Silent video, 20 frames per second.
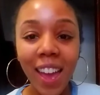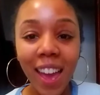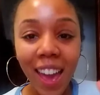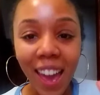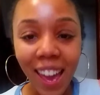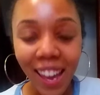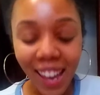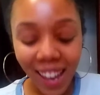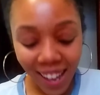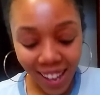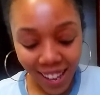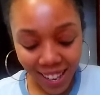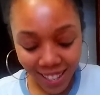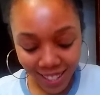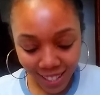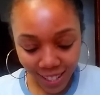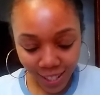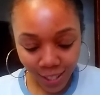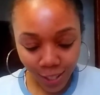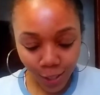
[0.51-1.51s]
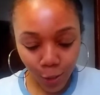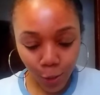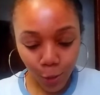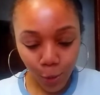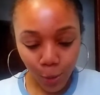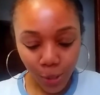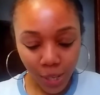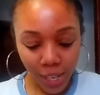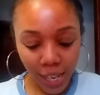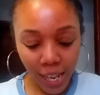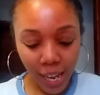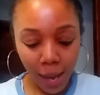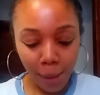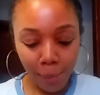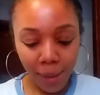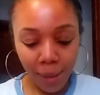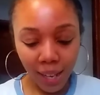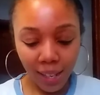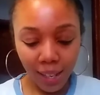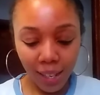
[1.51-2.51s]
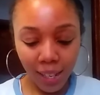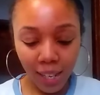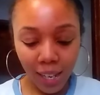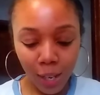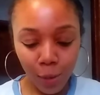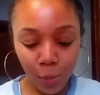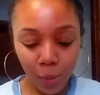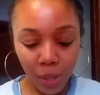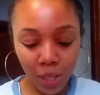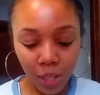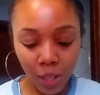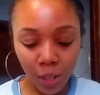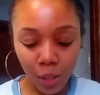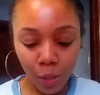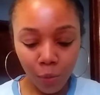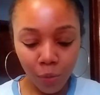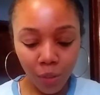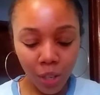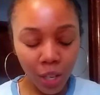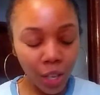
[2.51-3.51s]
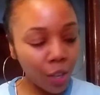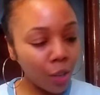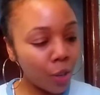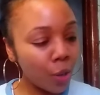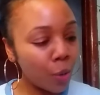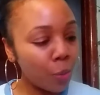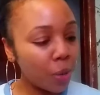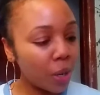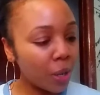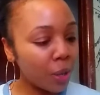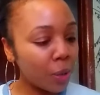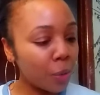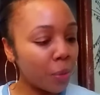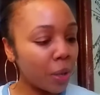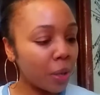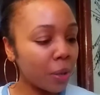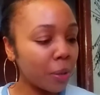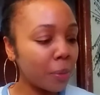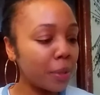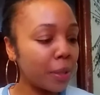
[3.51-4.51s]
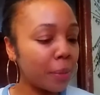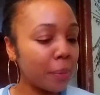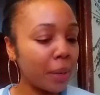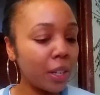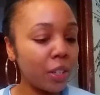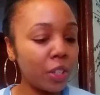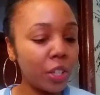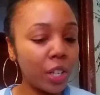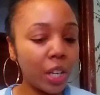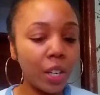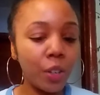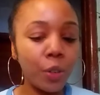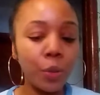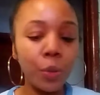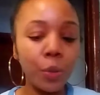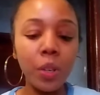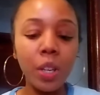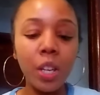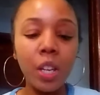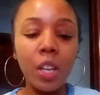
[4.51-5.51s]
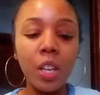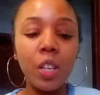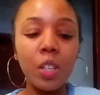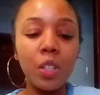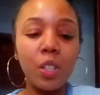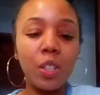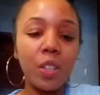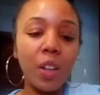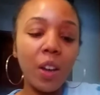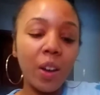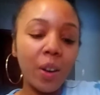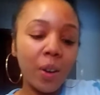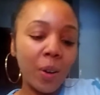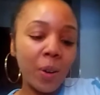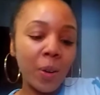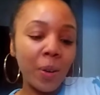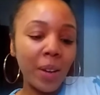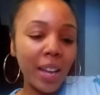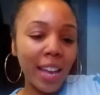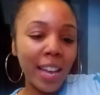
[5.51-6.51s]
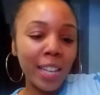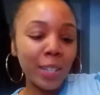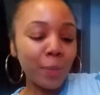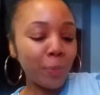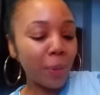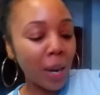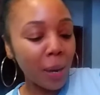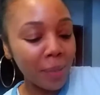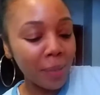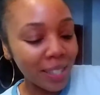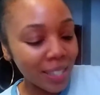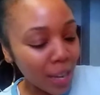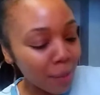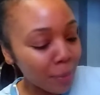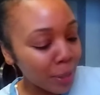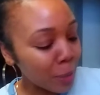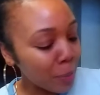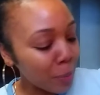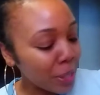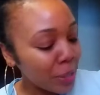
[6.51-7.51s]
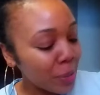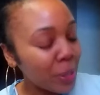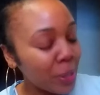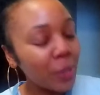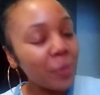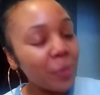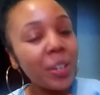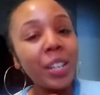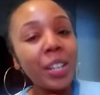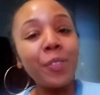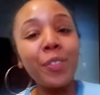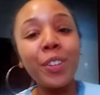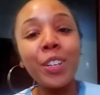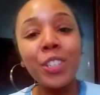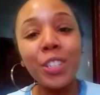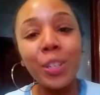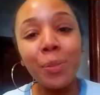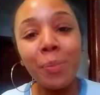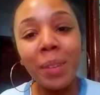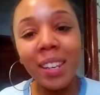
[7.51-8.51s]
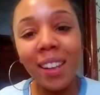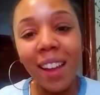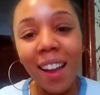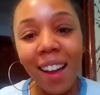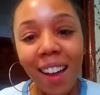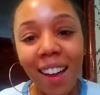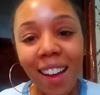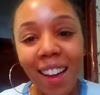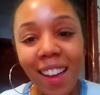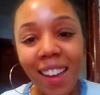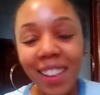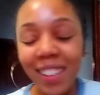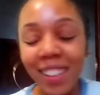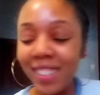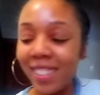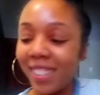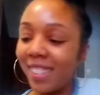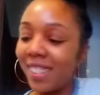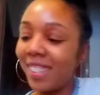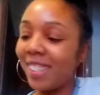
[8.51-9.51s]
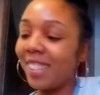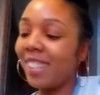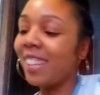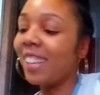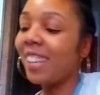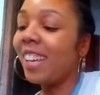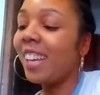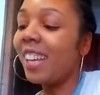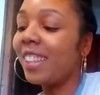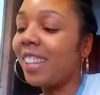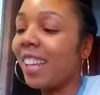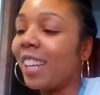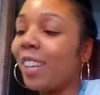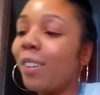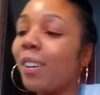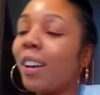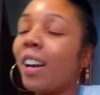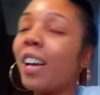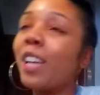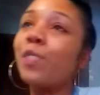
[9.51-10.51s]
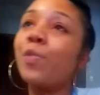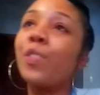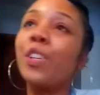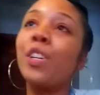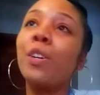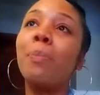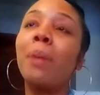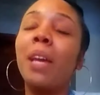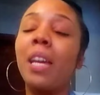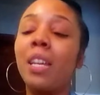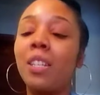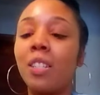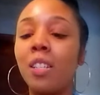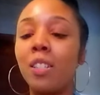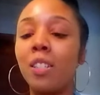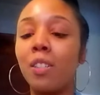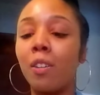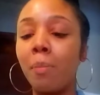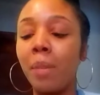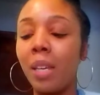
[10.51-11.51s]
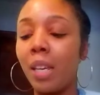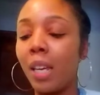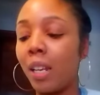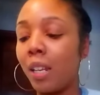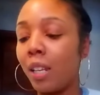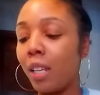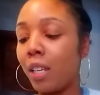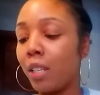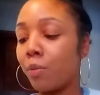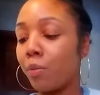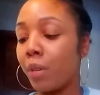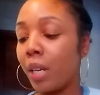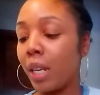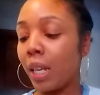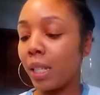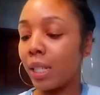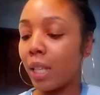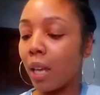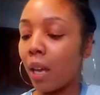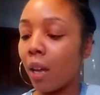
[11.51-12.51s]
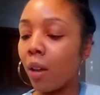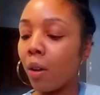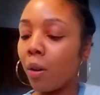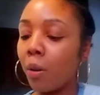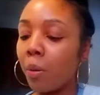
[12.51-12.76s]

Hey guys, this is Joy. I'm back again with another video. Welcome, welcome to my channel. So, as promised, I'm going to be doing reading for Geminis. Thank you guys for your patience on me getting these readings out.